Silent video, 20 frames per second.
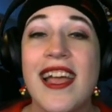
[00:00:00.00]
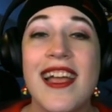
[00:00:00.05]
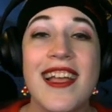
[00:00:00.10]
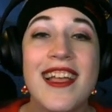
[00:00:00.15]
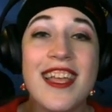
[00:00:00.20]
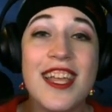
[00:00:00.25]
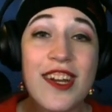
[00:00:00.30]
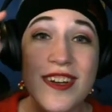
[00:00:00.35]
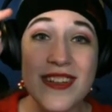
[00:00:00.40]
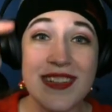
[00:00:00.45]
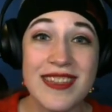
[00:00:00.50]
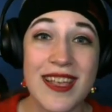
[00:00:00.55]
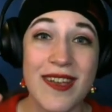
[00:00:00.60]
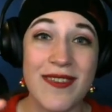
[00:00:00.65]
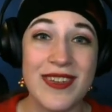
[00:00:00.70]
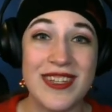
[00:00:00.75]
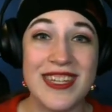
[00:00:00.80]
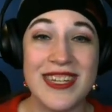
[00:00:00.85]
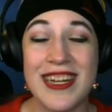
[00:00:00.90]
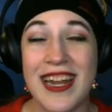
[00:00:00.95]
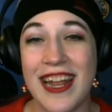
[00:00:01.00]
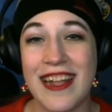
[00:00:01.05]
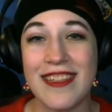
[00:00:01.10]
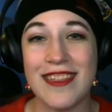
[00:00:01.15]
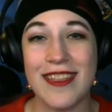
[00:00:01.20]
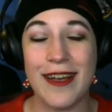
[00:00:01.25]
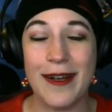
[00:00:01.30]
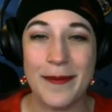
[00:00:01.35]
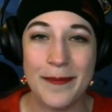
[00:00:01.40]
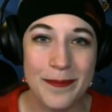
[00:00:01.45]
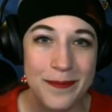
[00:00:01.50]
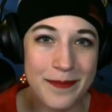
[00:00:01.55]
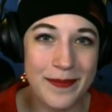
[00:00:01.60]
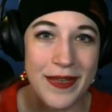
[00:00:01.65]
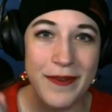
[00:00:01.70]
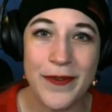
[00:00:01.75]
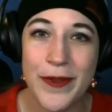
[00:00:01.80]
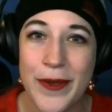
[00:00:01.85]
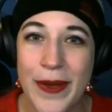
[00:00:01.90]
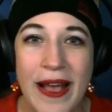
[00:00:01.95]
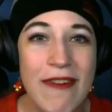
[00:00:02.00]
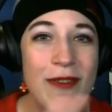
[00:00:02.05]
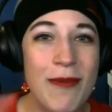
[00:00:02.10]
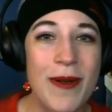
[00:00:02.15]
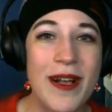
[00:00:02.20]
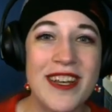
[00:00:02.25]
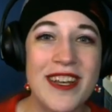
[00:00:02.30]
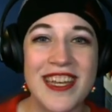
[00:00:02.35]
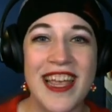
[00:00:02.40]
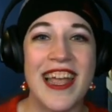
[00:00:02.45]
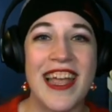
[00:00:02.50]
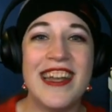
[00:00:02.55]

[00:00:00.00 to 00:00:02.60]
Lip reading: Here's 17.8 though. If you haven't watched any